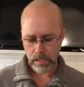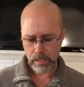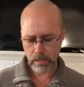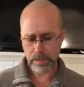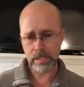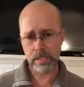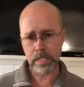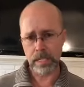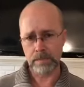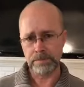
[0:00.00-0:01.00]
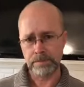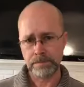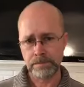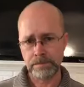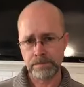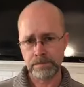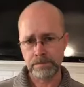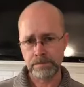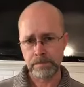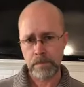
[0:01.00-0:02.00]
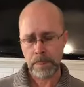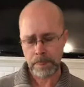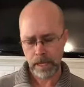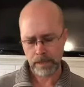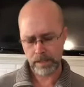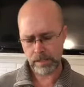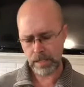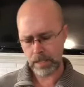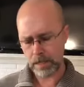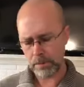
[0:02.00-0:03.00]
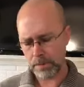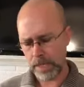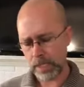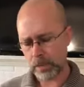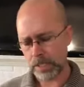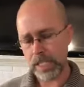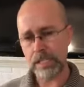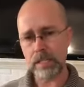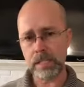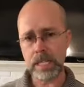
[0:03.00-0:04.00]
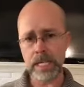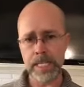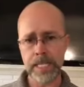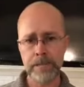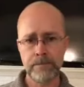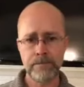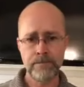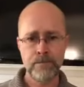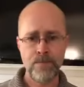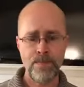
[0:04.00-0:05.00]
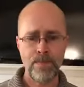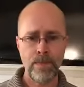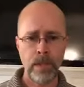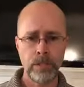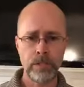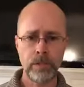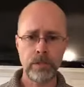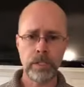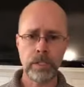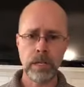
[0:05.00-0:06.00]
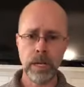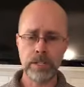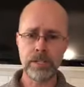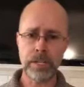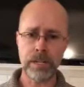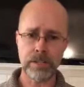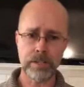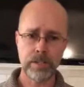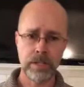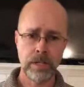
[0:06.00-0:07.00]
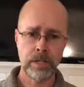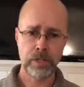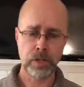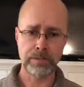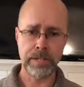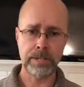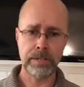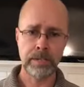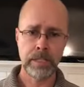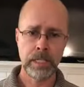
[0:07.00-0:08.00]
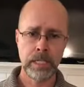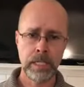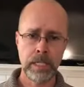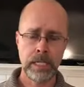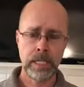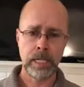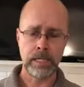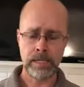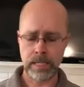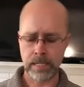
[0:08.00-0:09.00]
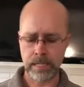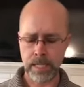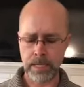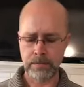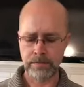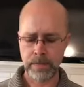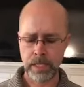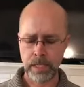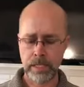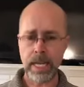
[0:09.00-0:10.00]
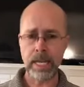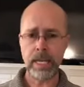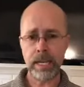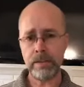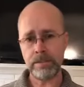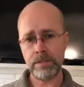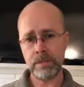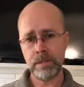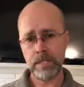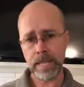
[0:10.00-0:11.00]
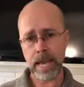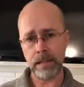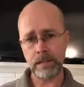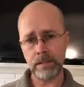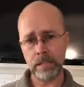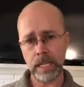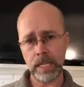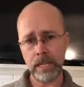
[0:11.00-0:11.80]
So this um, this uh, place where Jesus says to the unjust servant, he says, uh, "Take his talent and